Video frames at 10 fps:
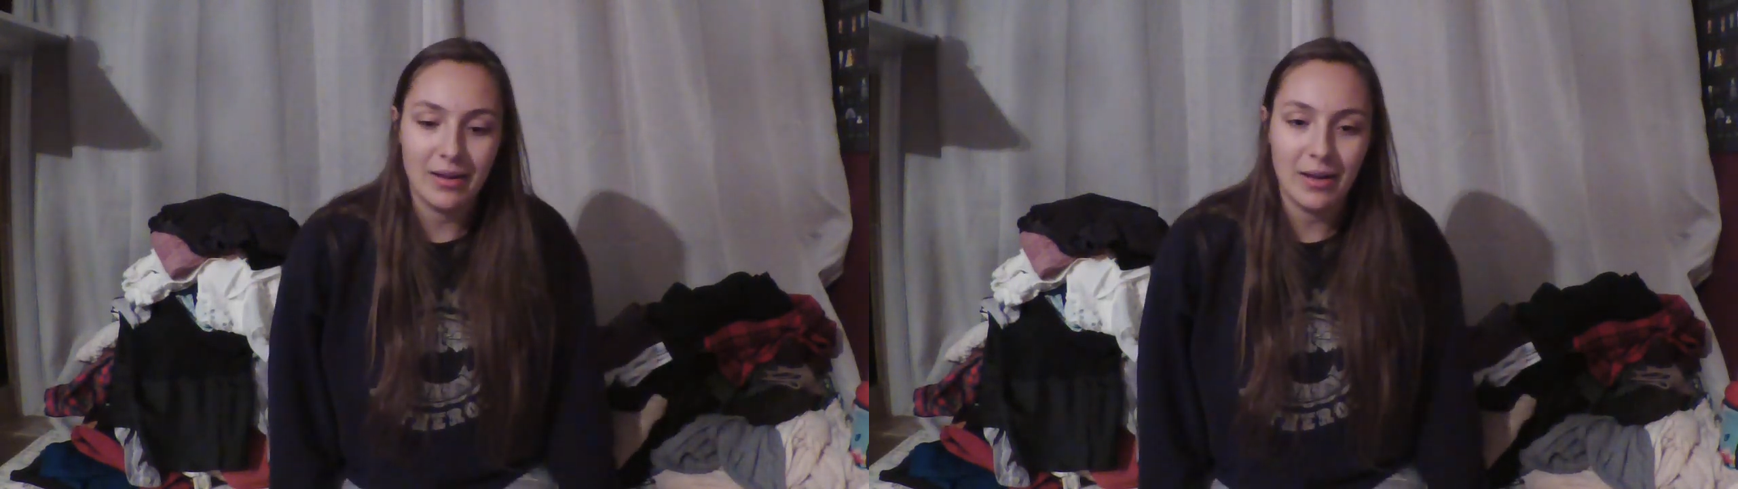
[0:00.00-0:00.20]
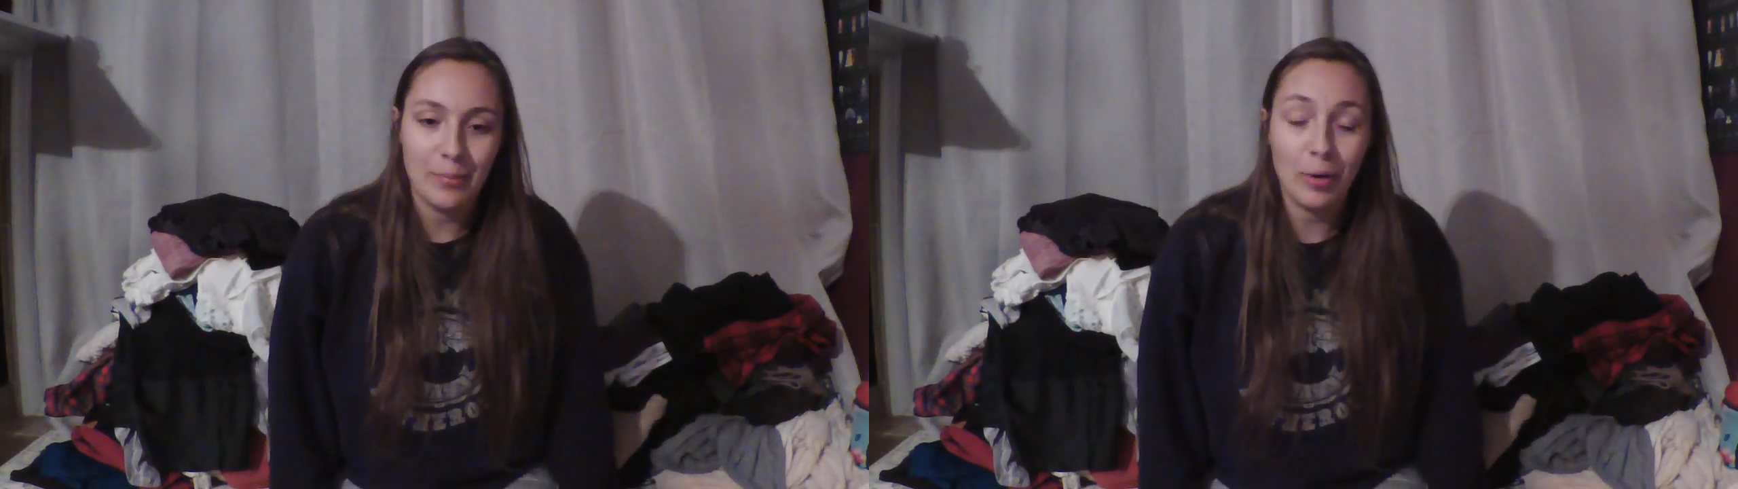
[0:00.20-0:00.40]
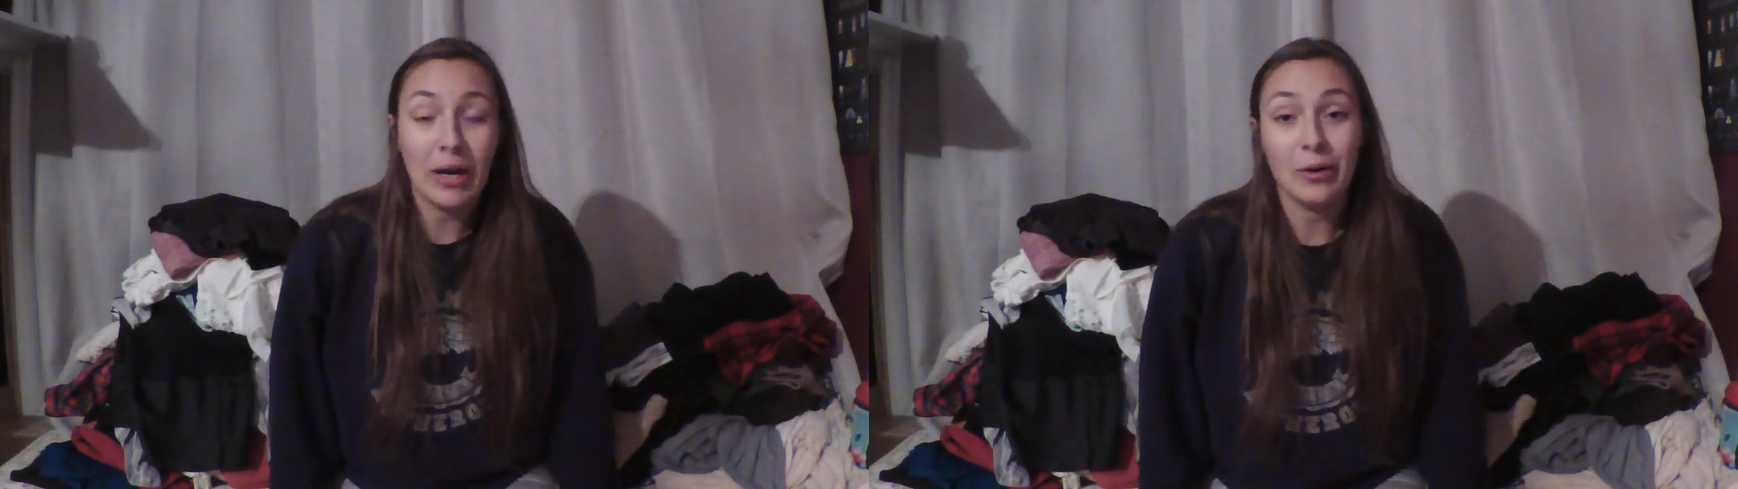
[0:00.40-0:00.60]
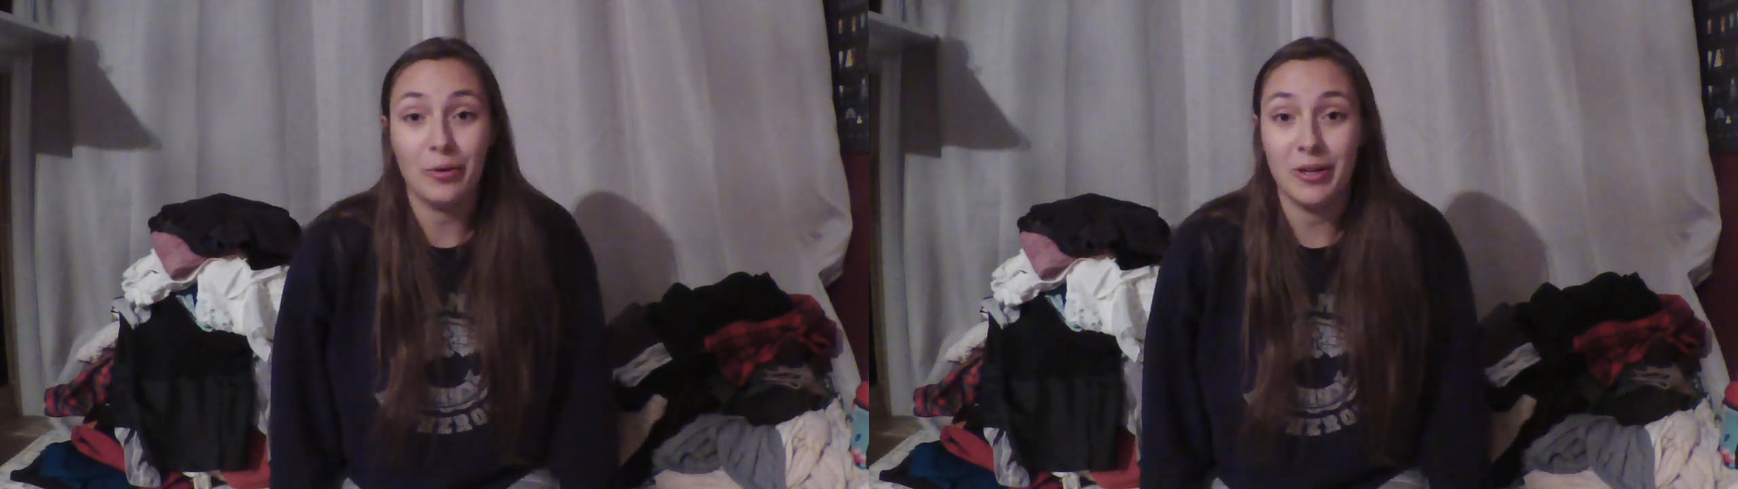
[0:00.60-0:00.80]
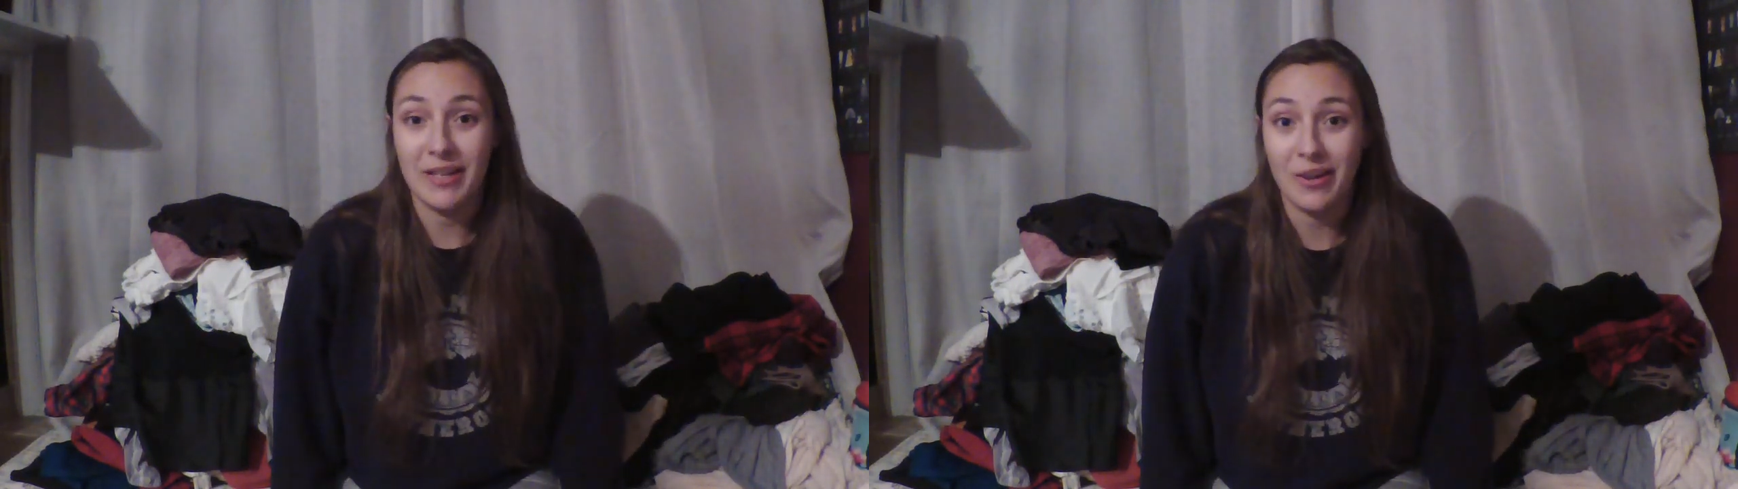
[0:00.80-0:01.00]
a
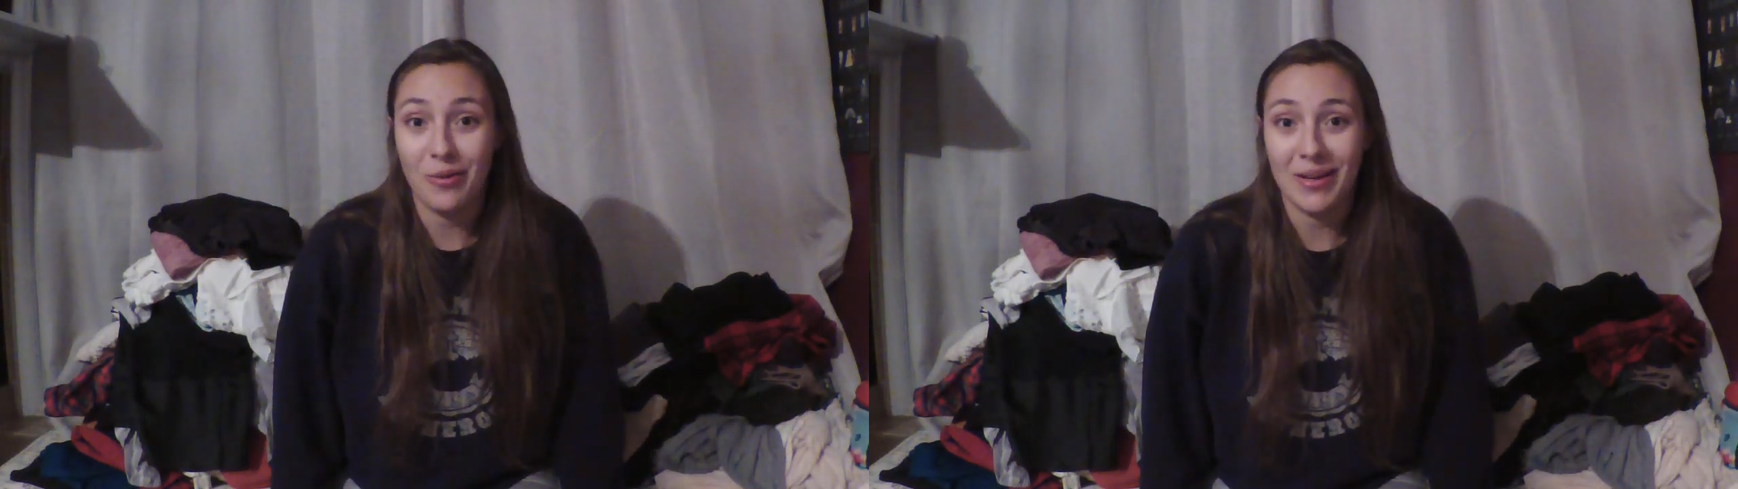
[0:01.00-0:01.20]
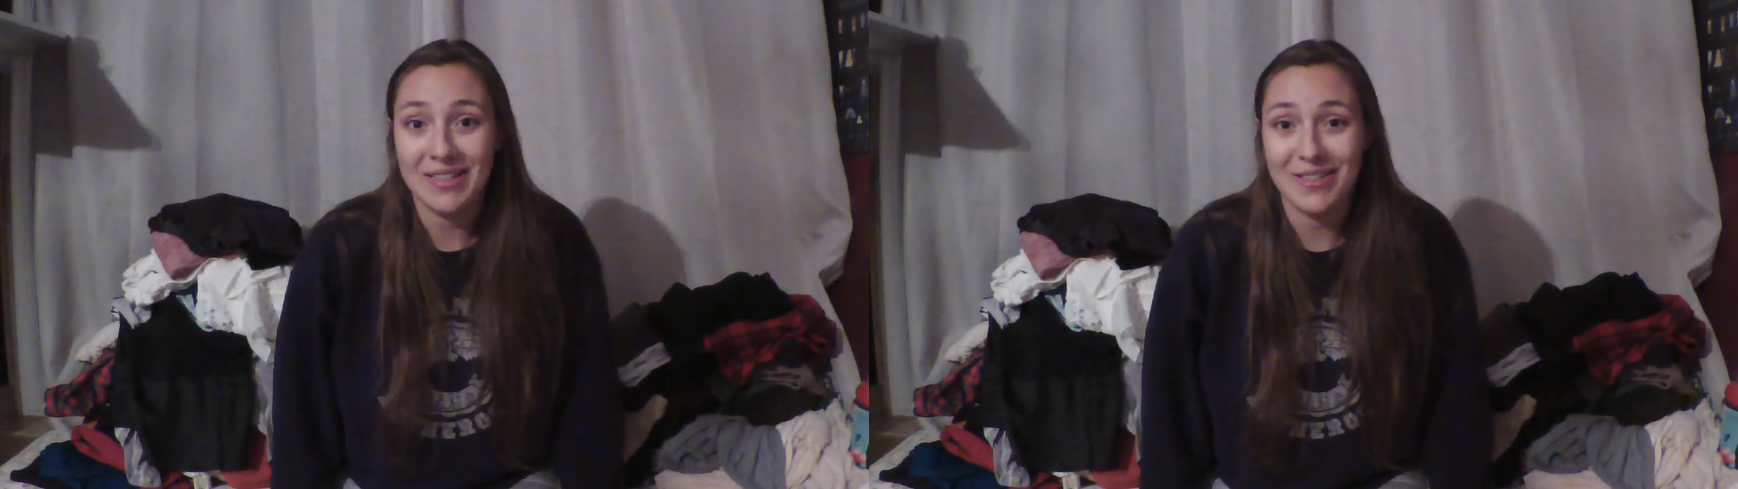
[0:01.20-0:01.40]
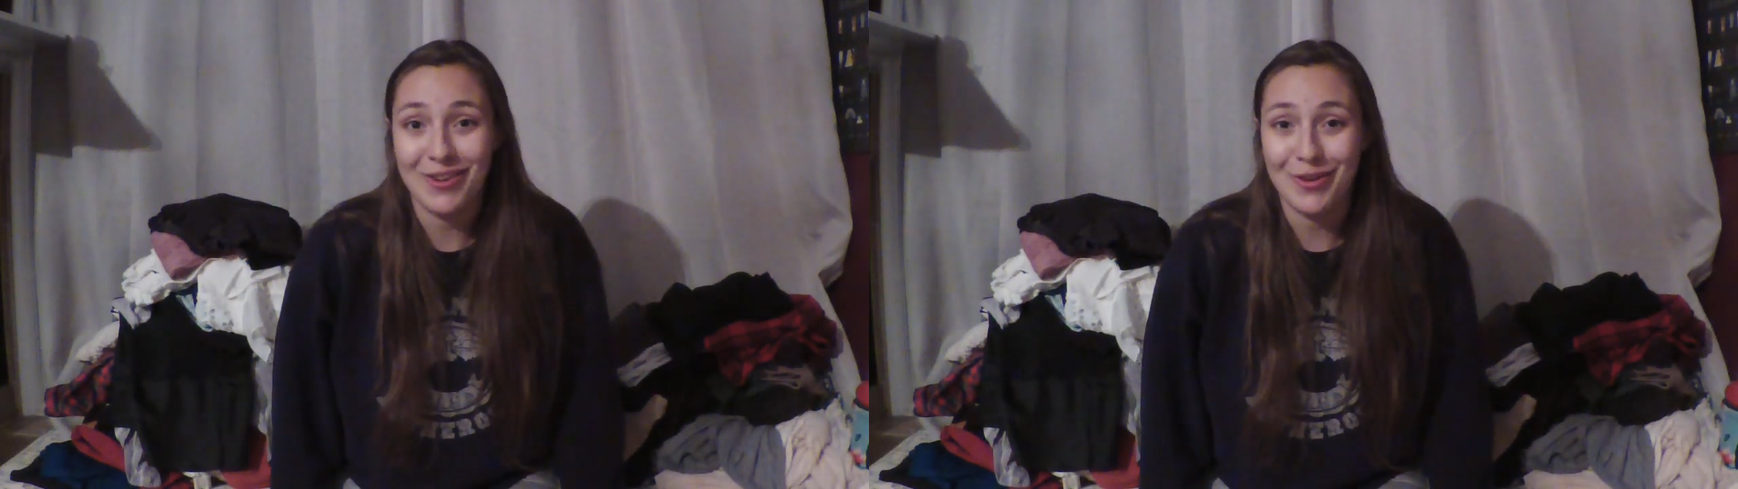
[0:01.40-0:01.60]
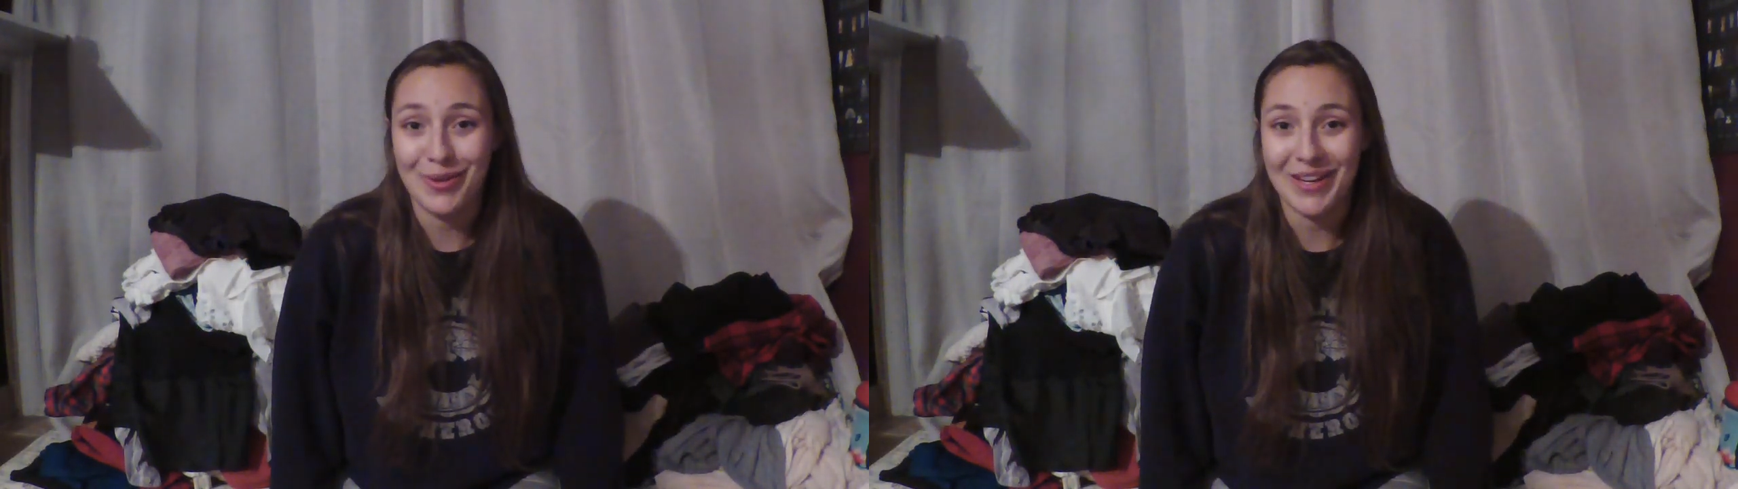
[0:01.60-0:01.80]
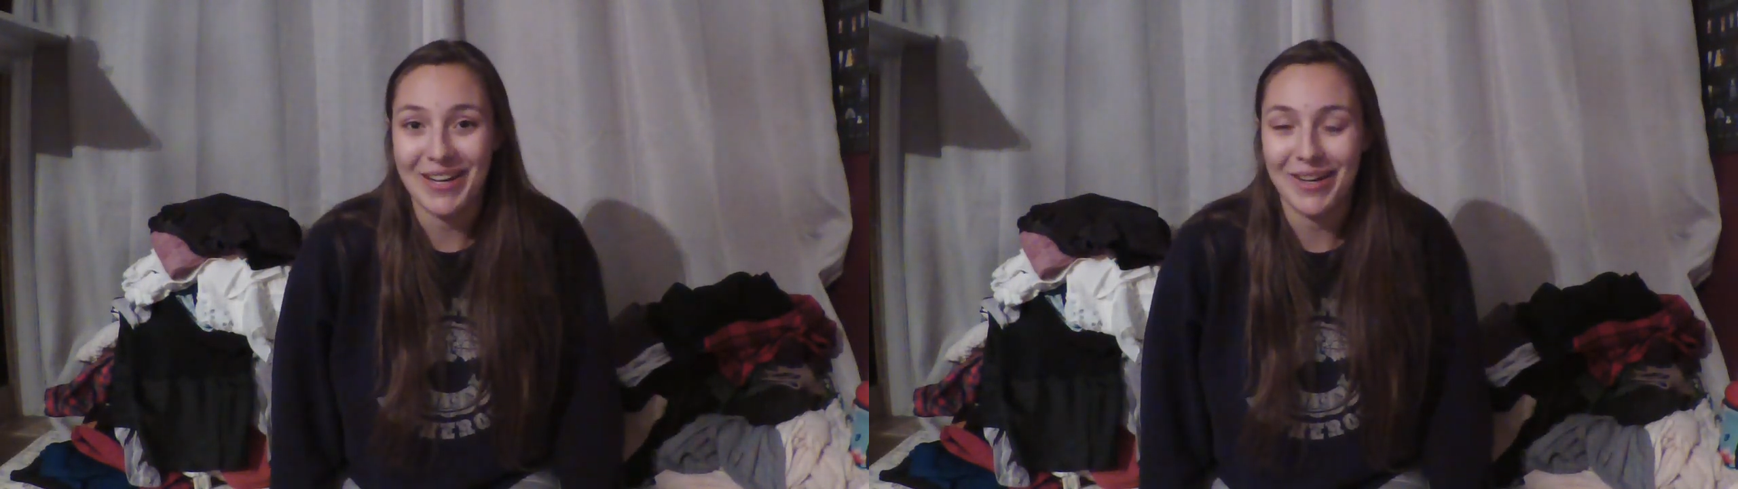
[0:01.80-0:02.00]
priority going into the new
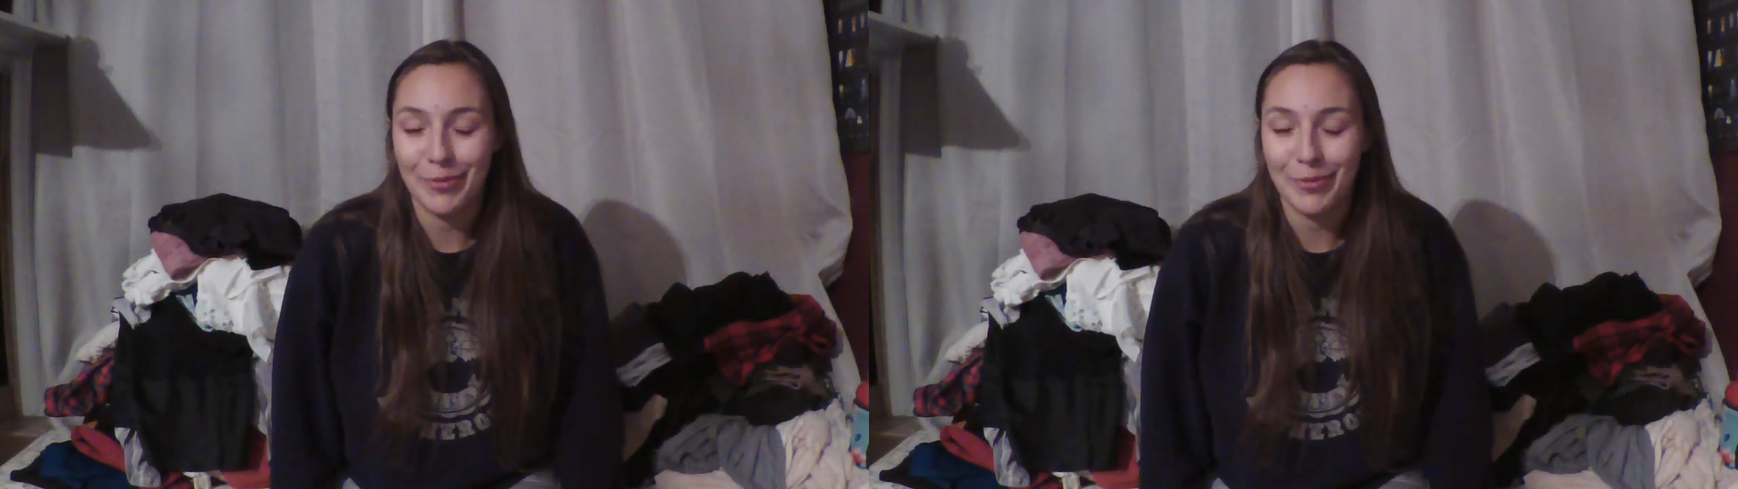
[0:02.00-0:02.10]
year,